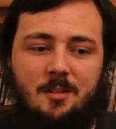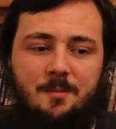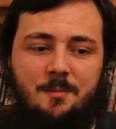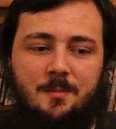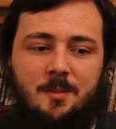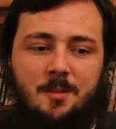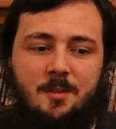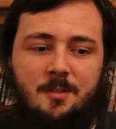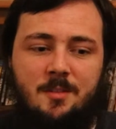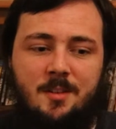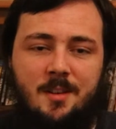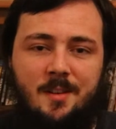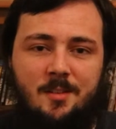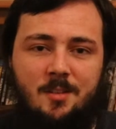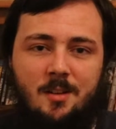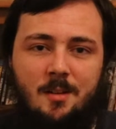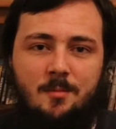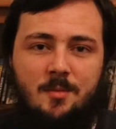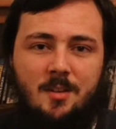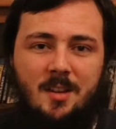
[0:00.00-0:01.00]
You could say at
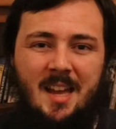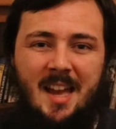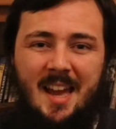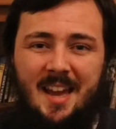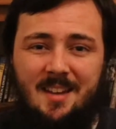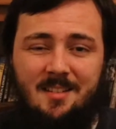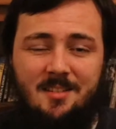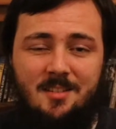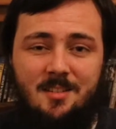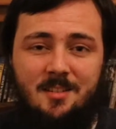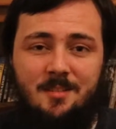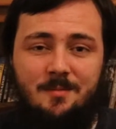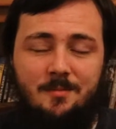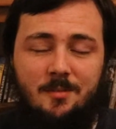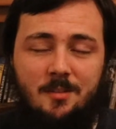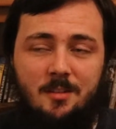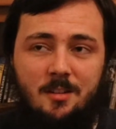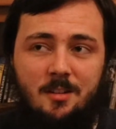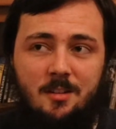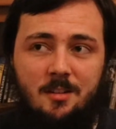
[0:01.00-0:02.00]
times I hated it,
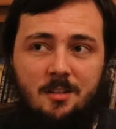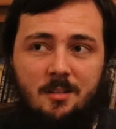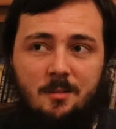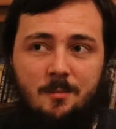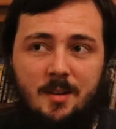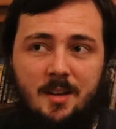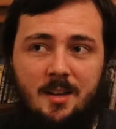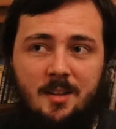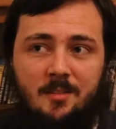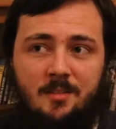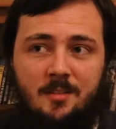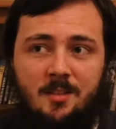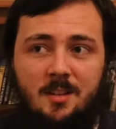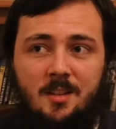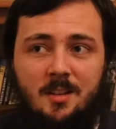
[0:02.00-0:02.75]
and